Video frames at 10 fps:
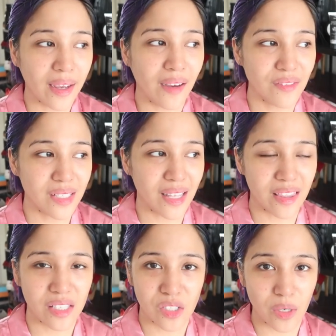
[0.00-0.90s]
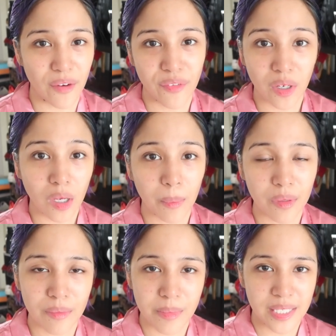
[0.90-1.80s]
I have to let this dry for a
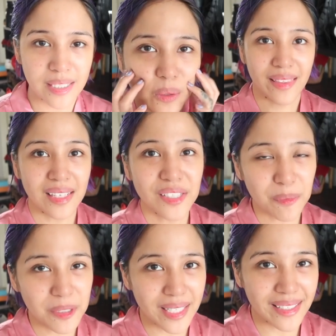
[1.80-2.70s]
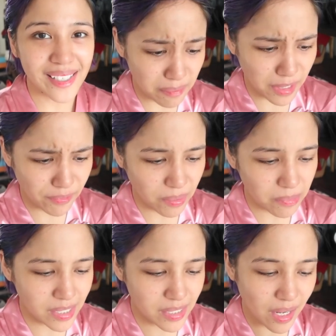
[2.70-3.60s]
couple of minutes. And then to protect me
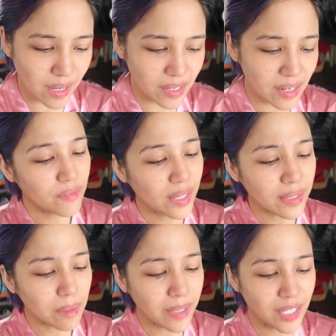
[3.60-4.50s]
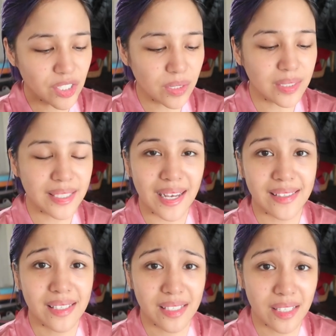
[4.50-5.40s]
from the sun, V&M Naturals
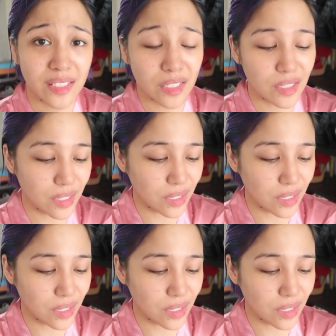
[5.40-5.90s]
has a tinted